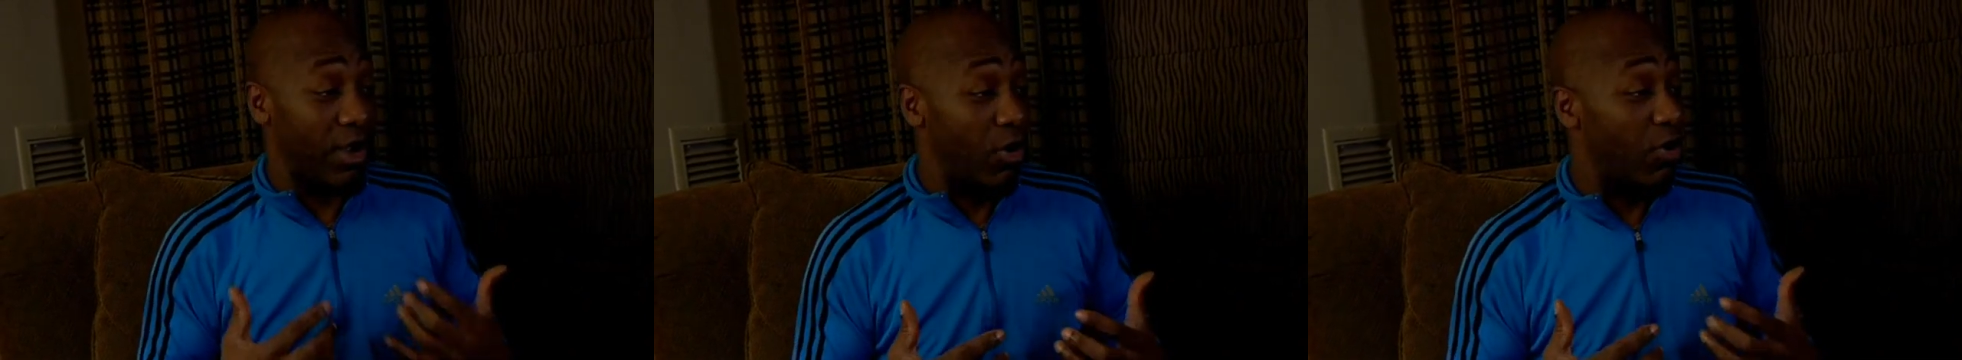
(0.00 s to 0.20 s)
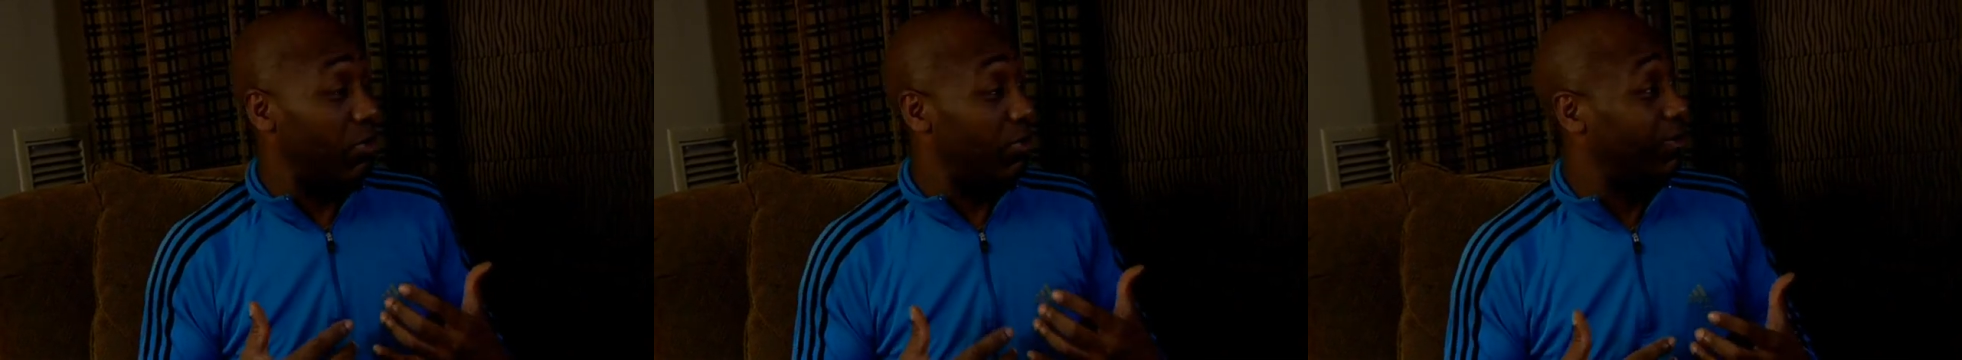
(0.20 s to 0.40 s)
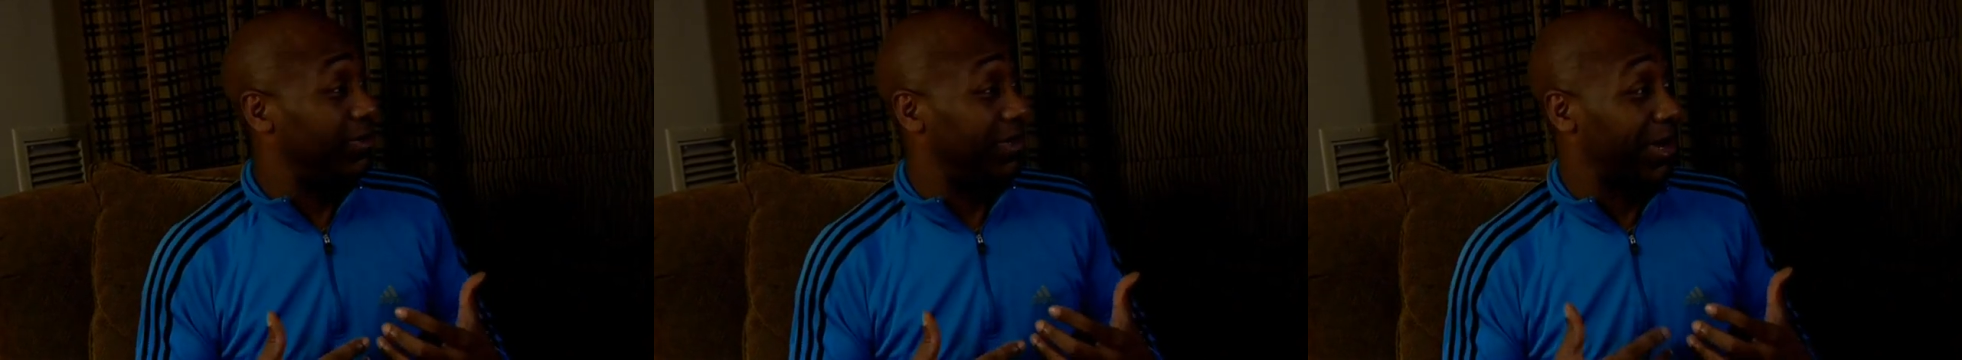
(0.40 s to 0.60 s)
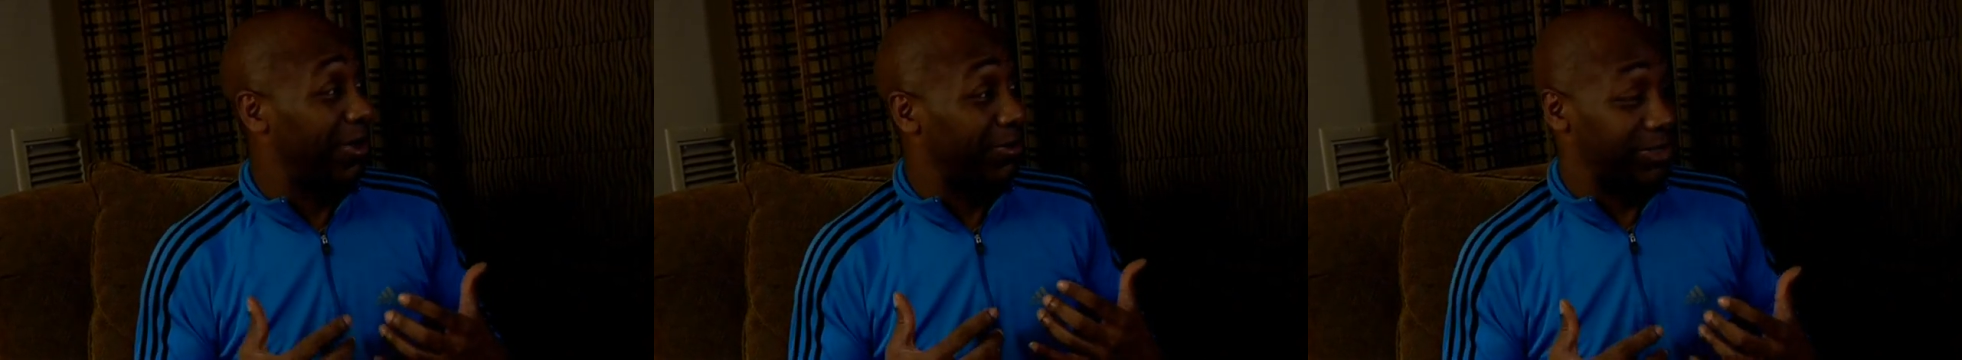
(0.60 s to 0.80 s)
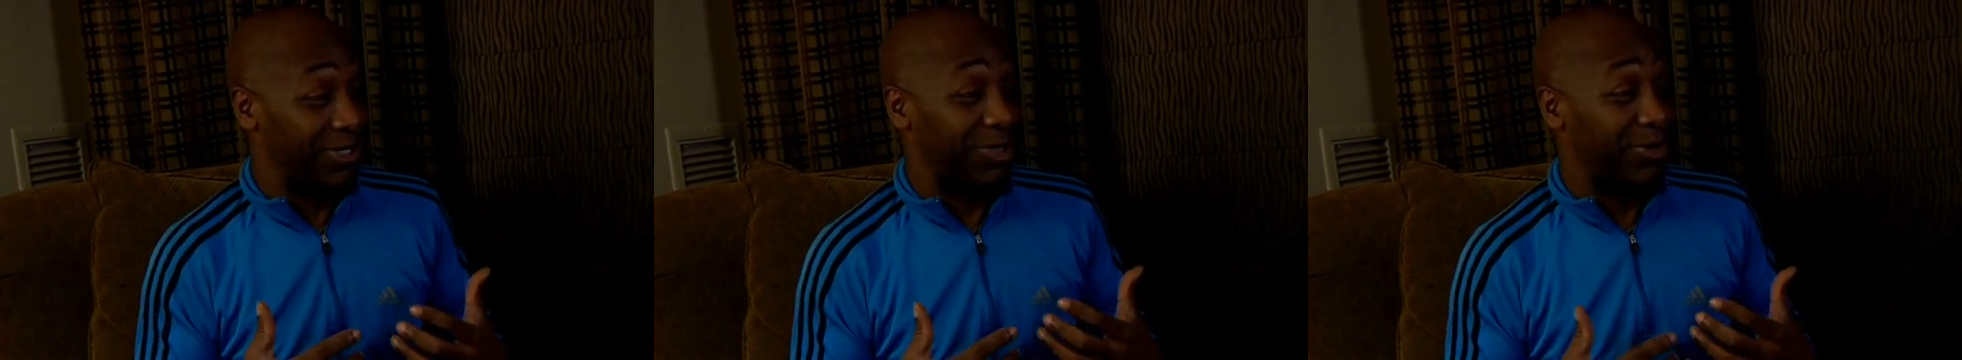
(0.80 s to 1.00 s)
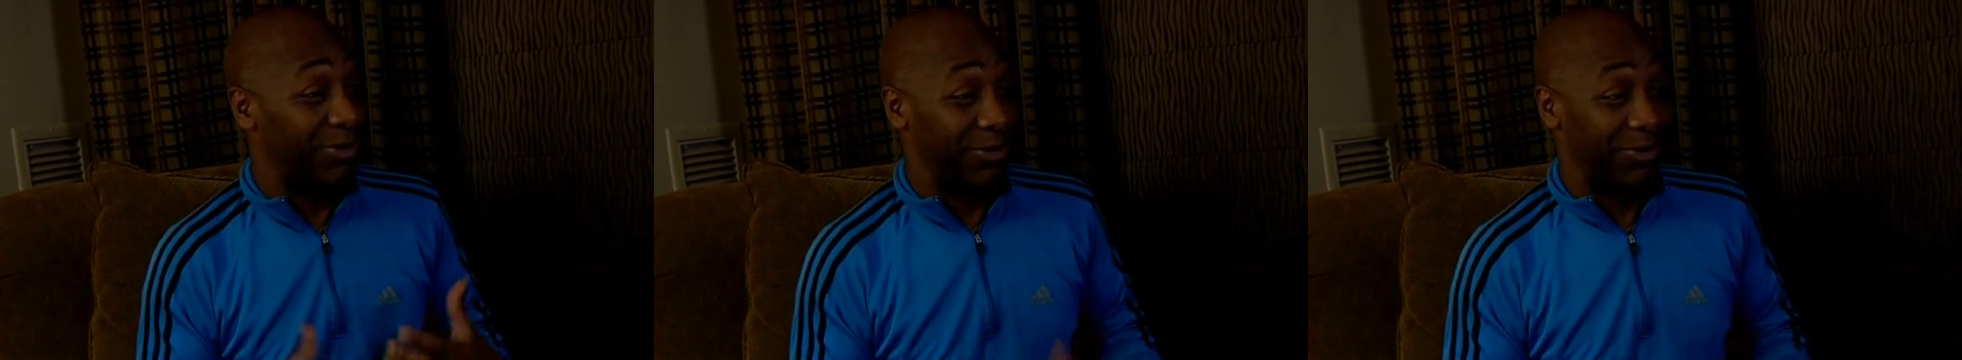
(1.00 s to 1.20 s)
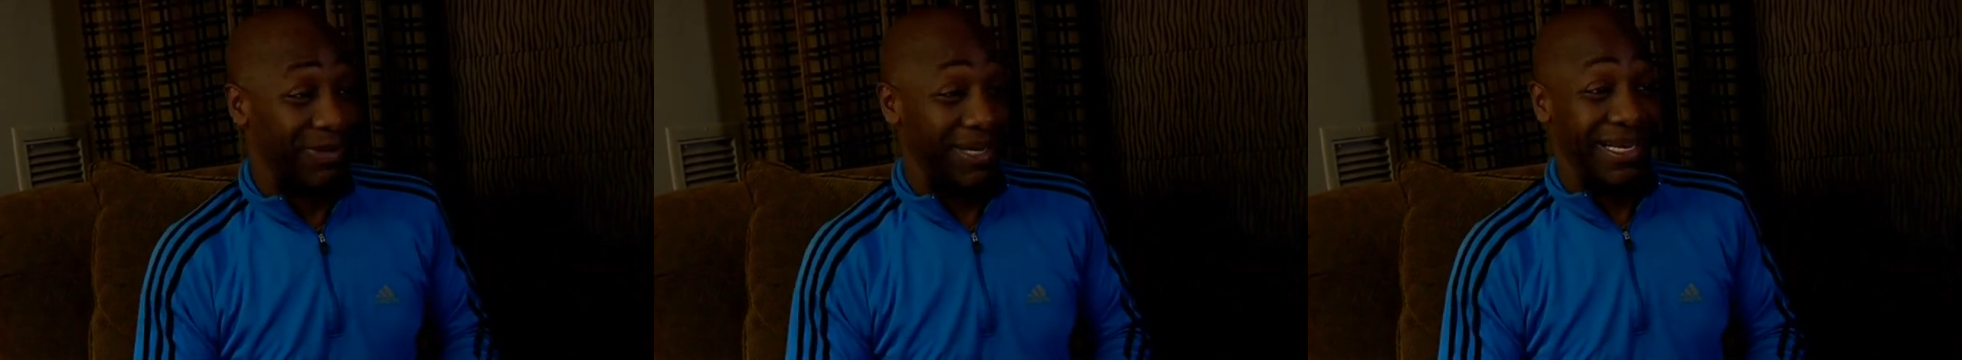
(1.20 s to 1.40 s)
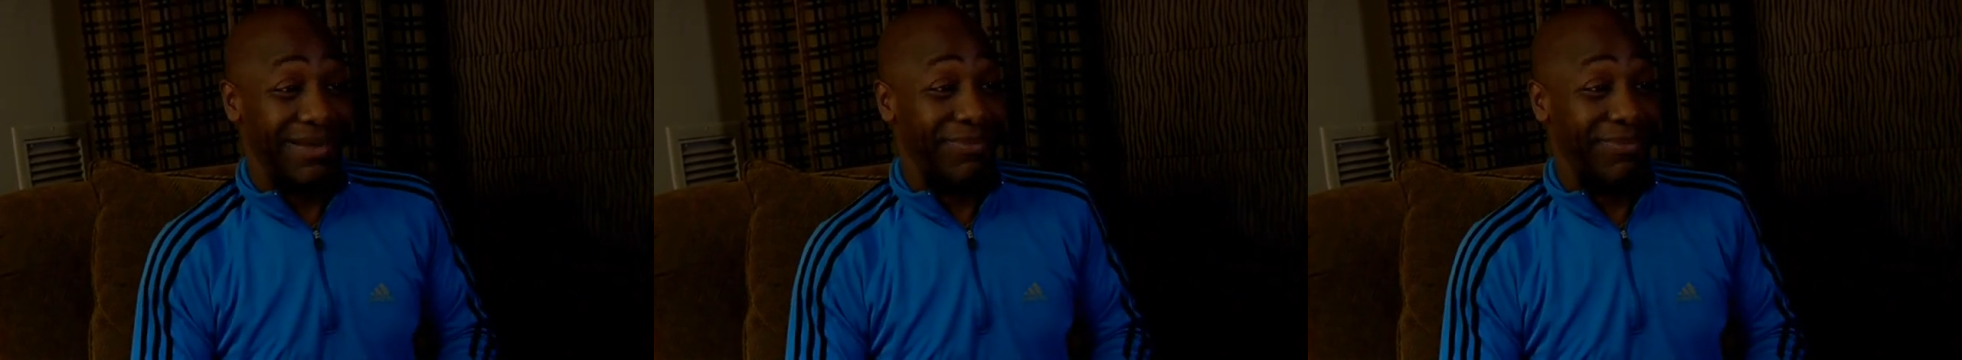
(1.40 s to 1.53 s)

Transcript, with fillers: oh, old school, man.